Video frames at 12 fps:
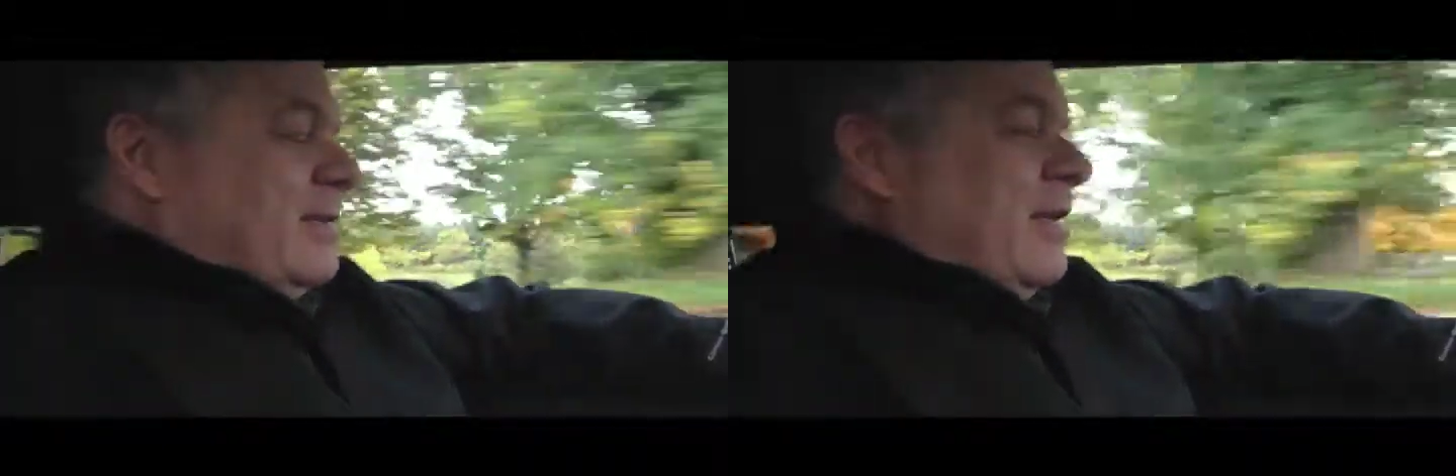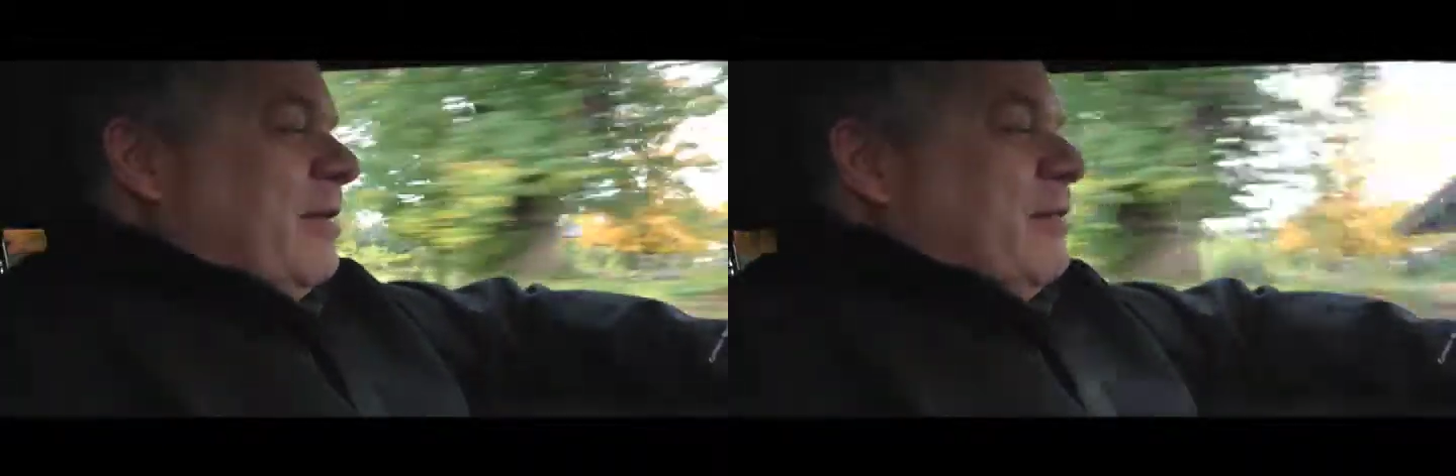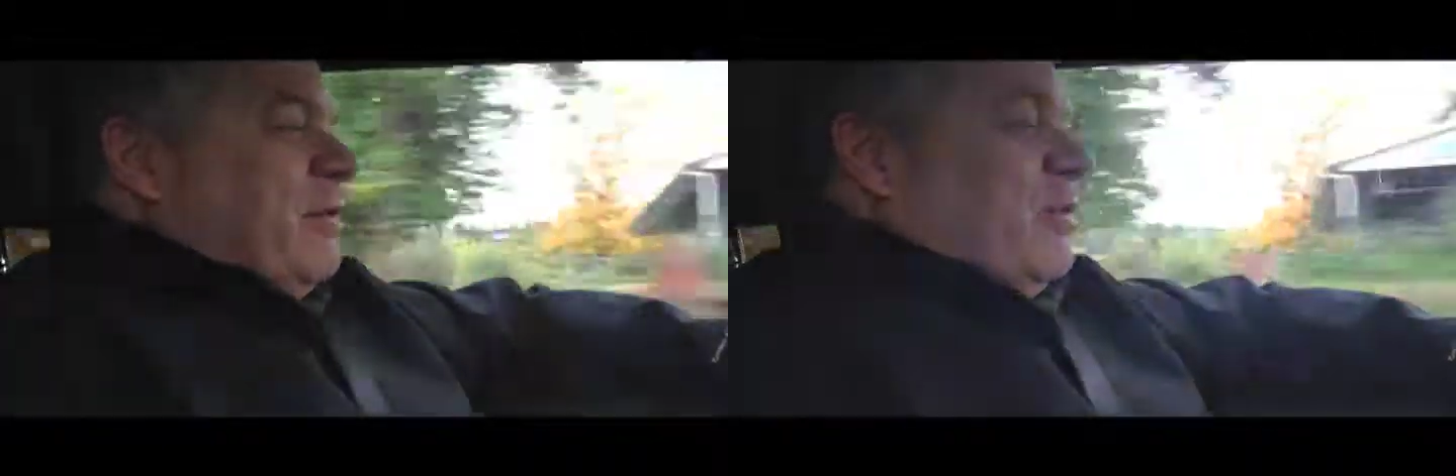and
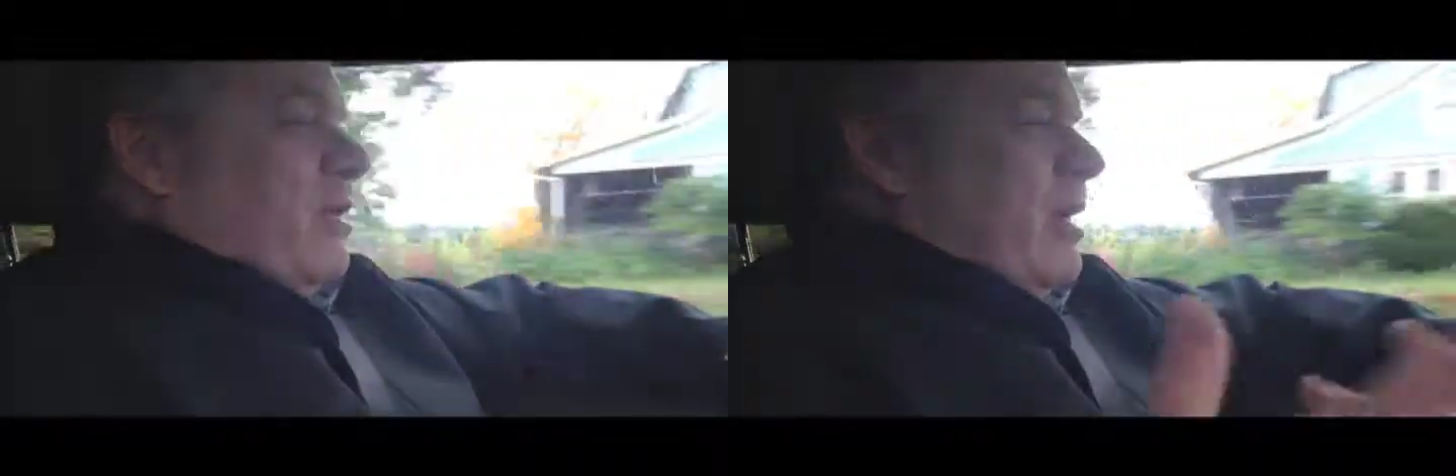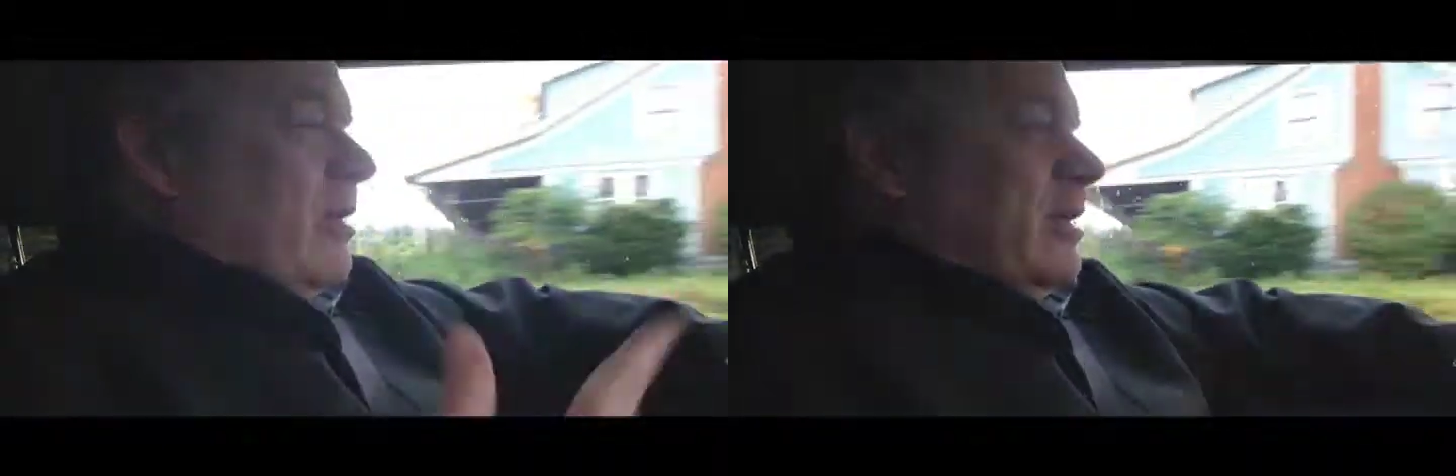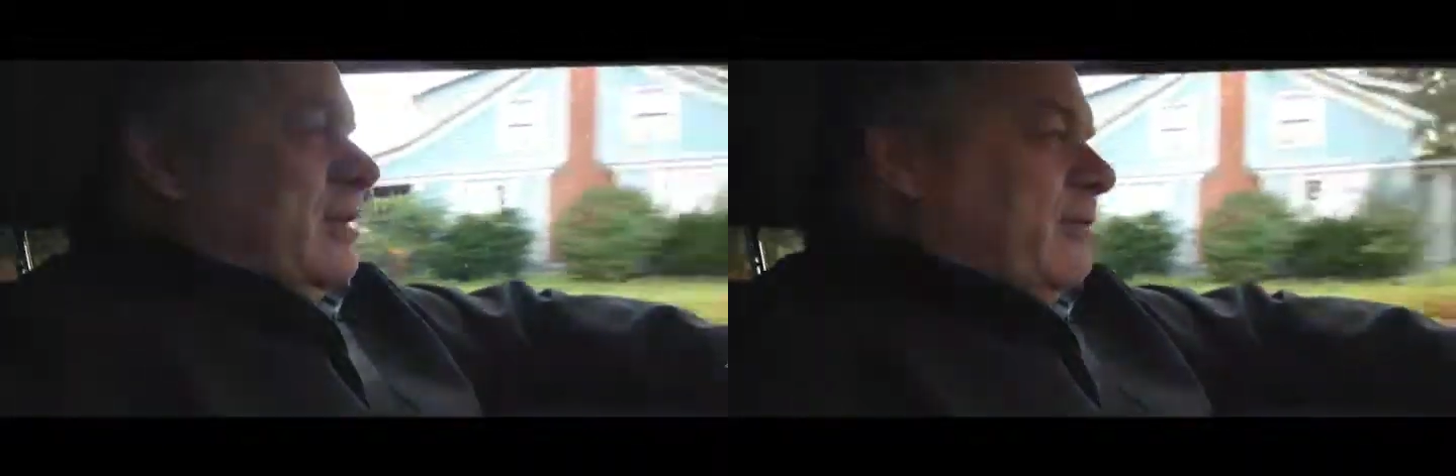then we'll go
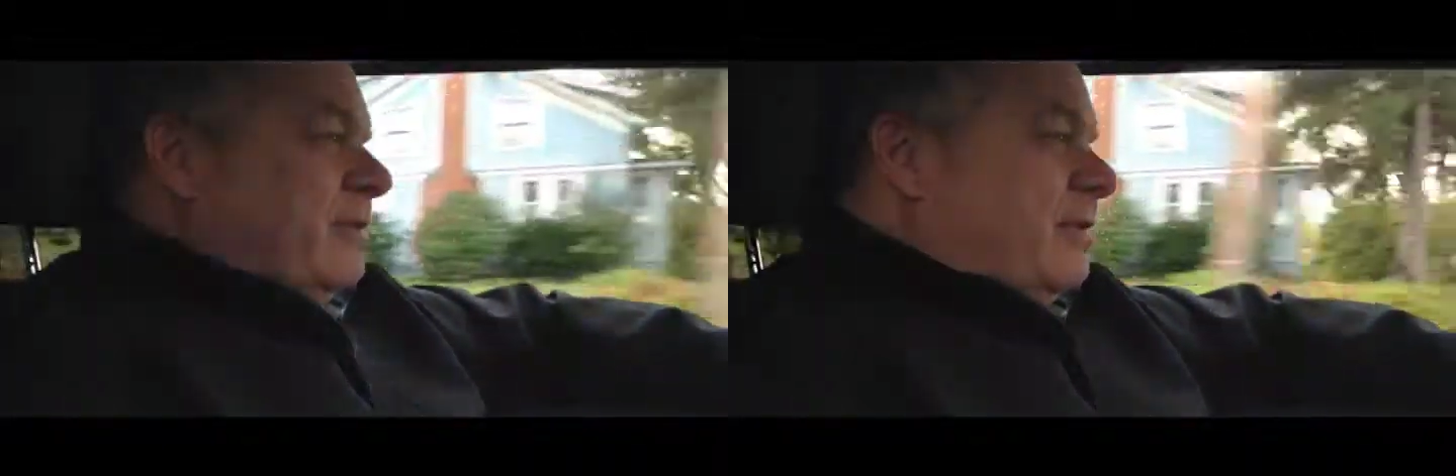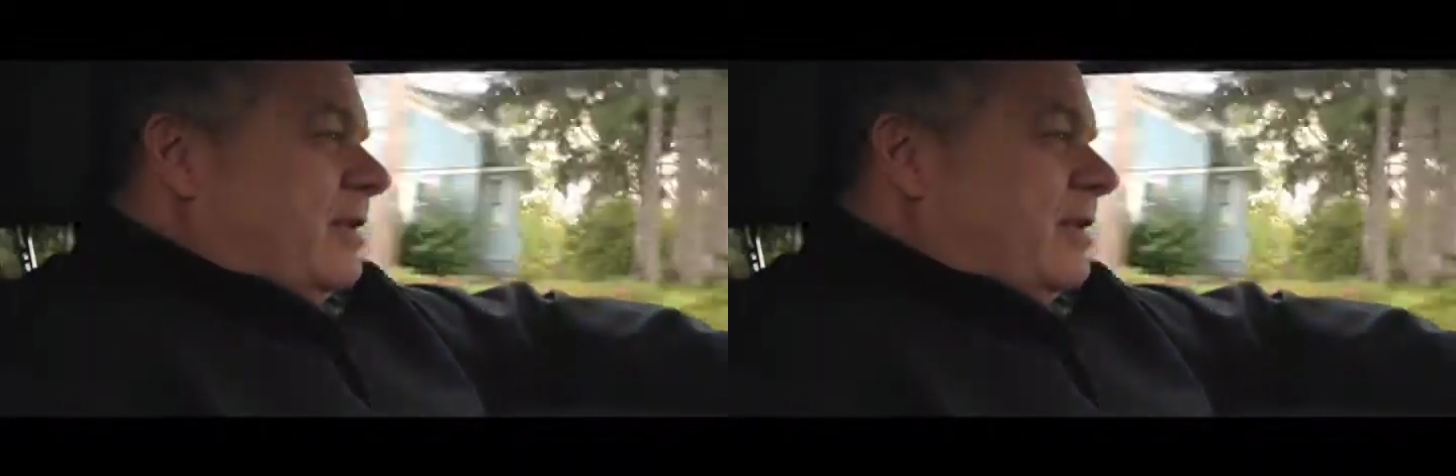down each for the